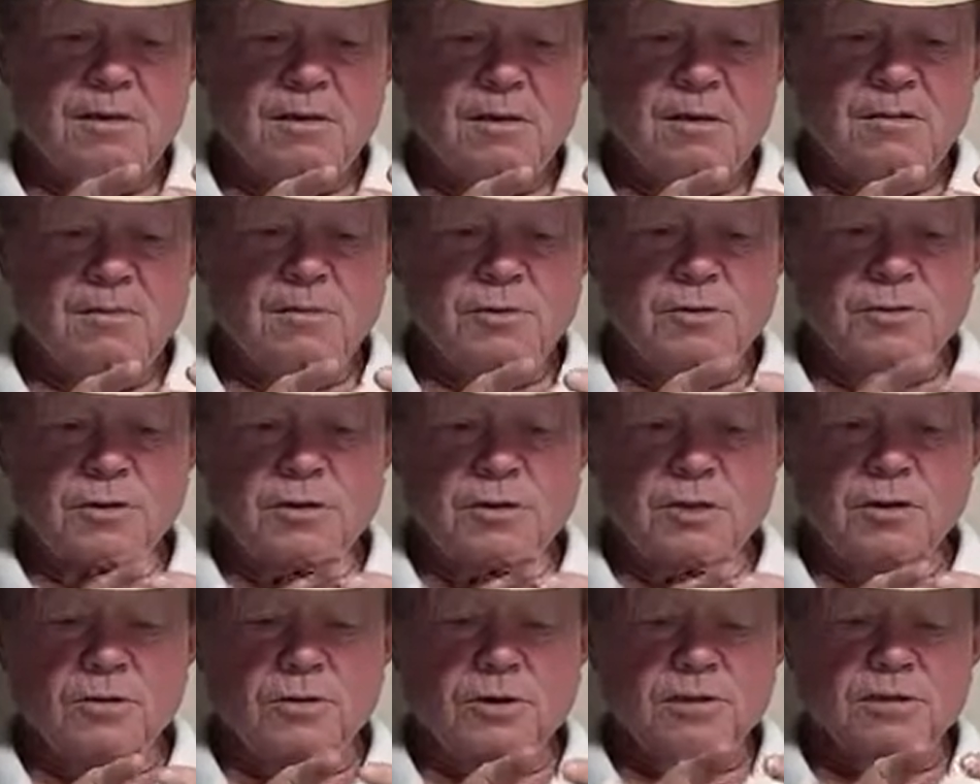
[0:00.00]
But you
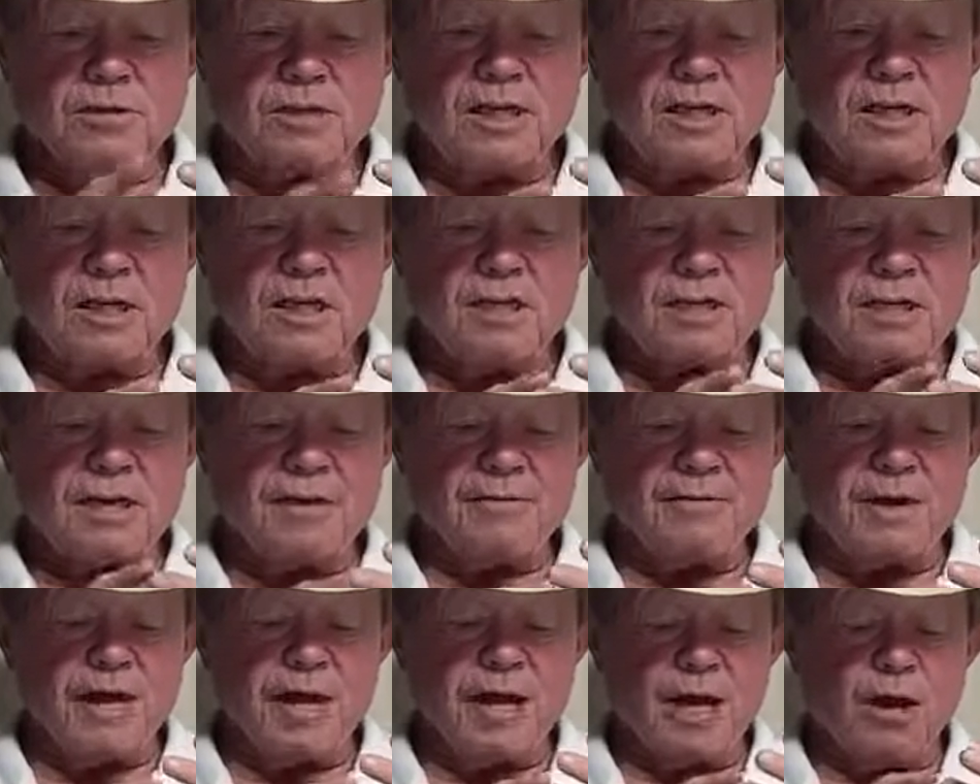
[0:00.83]
notice at each
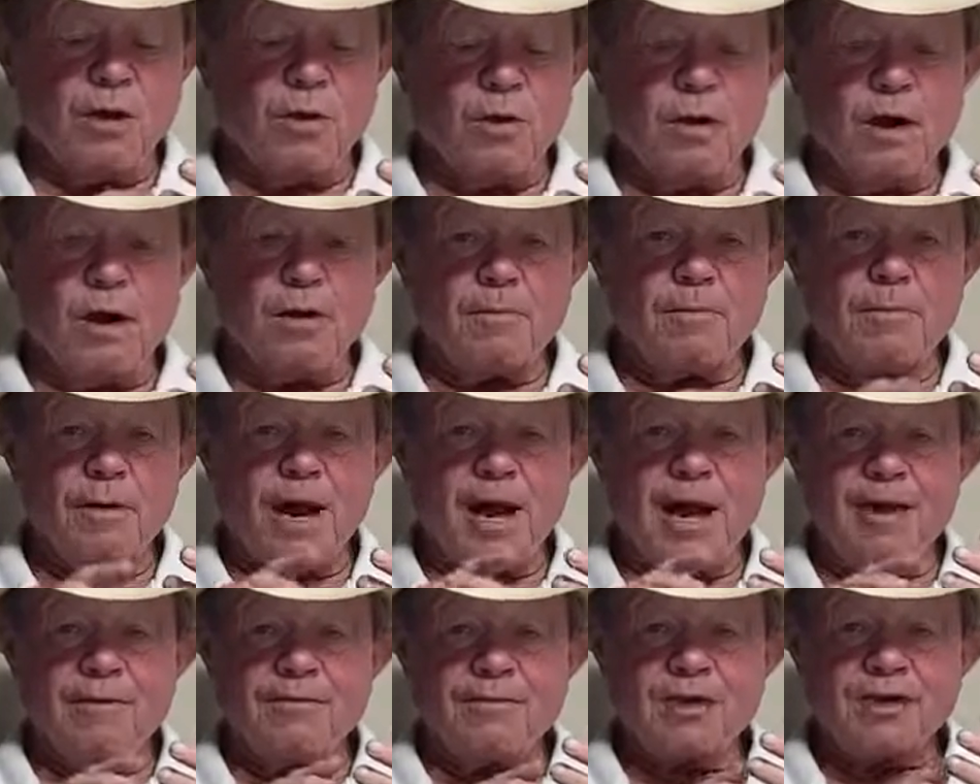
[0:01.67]
level I go up, I
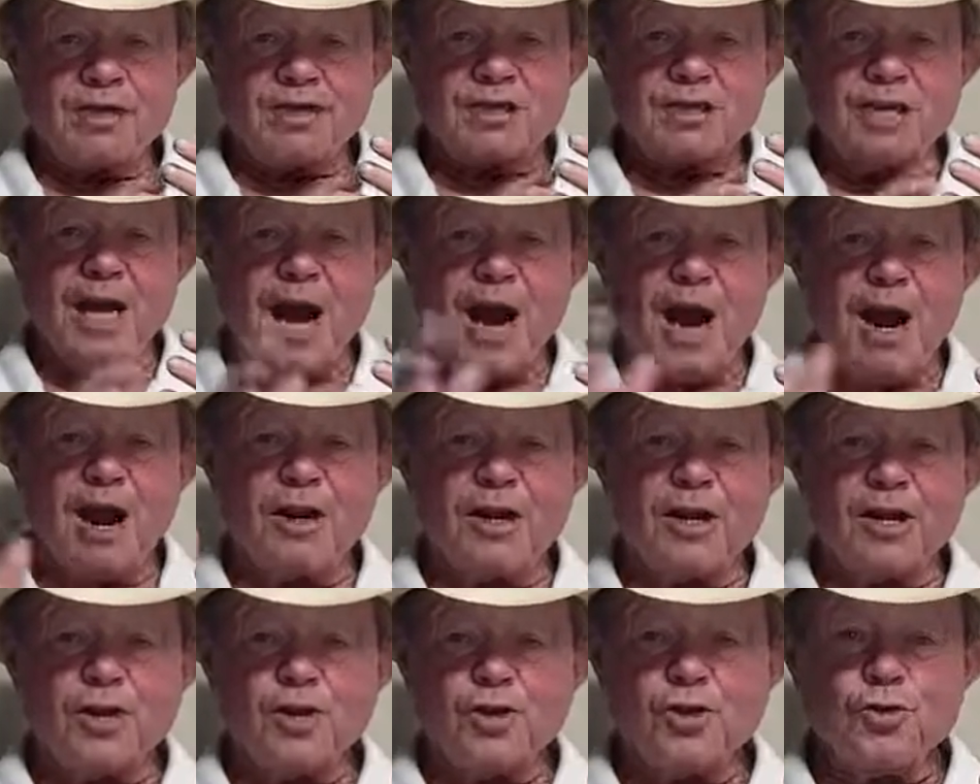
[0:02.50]
have an
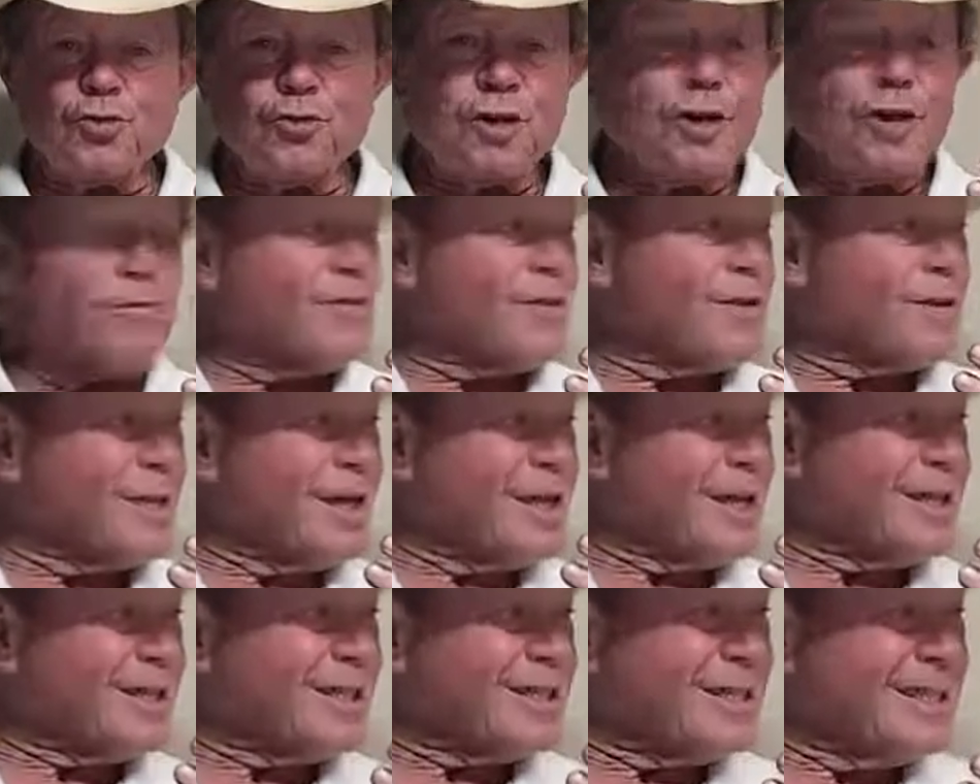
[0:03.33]
entirely new different
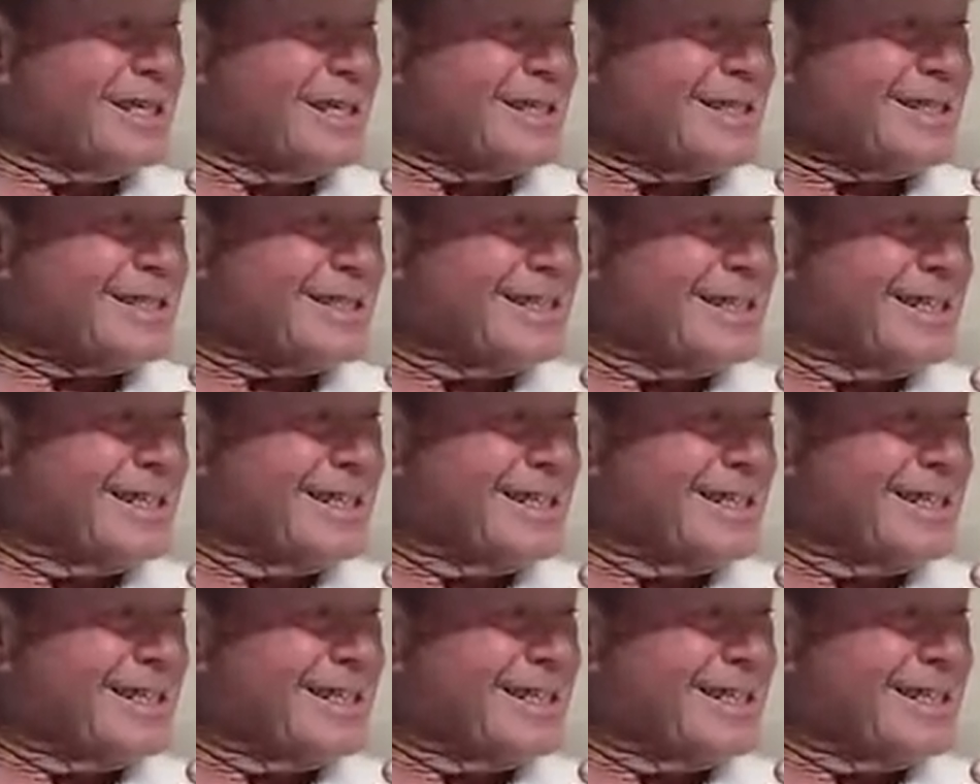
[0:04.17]
thing to teach.